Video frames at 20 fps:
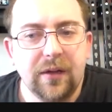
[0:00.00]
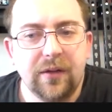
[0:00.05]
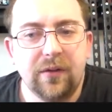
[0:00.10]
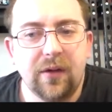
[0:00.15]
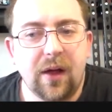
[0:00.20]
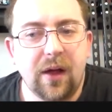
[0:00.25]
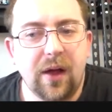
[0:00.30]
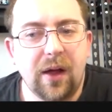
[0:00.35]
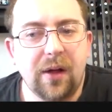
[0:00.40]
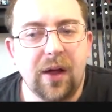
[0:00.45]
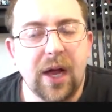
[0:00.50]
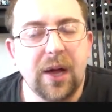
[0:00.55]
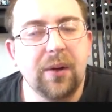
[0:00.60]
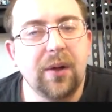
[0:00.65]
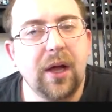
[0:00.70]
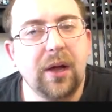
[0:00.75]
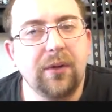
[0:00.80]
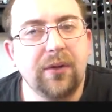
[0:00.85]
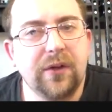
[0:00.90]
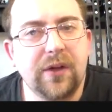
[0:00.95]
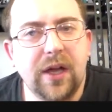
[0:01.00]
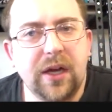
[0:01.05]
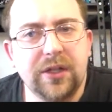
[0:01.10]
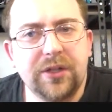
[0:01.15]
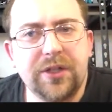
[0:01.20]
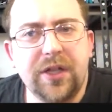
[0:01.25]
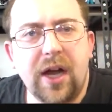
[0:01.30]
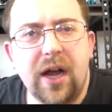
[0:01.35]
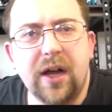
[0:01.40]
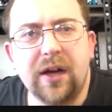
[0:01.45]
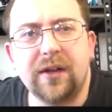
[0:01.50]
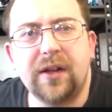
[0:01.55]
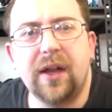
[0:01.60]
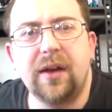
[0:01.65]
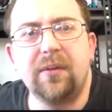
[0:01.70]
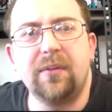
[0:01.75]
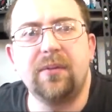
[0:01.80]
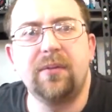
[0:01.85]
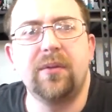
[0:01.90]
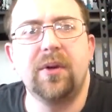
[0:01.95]
So I, I was kind of shocked
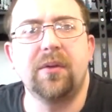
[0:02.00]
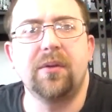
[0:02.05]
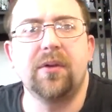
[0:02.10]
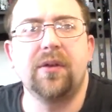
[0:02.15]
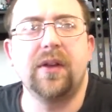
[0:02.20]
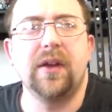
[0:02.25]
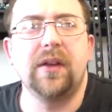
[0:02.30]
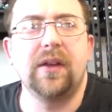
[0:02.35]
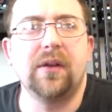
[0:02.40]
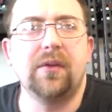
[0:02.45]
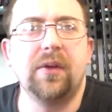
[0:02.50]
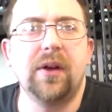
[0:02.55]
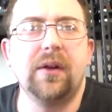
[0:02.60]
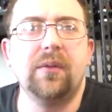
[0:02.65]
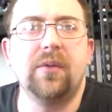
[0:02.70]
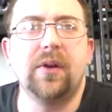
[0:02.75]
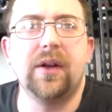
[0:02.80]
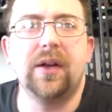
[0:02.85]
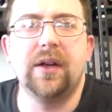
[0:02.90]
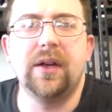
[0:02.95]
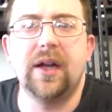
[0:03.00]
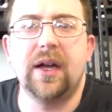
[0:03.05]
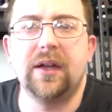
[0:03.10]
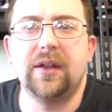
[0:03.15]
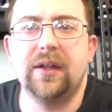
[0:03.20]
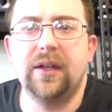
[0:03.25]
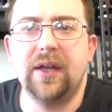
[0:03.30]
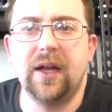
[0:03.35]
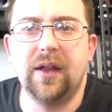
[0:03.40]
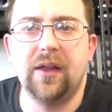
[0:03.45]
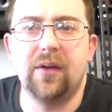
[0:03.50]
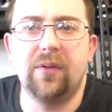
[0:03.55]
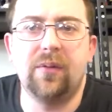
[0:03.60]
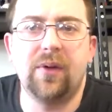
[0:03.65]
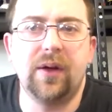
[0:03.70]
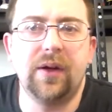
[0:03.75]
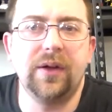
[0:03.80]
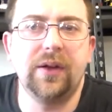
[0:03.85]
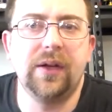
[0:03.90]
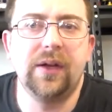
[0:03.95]
that we were seeing the green one and not the yellow
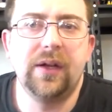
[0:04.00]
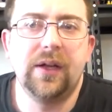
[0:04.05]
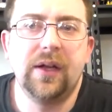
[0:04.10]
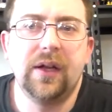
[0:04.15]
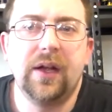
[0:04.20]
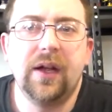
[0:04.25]
one,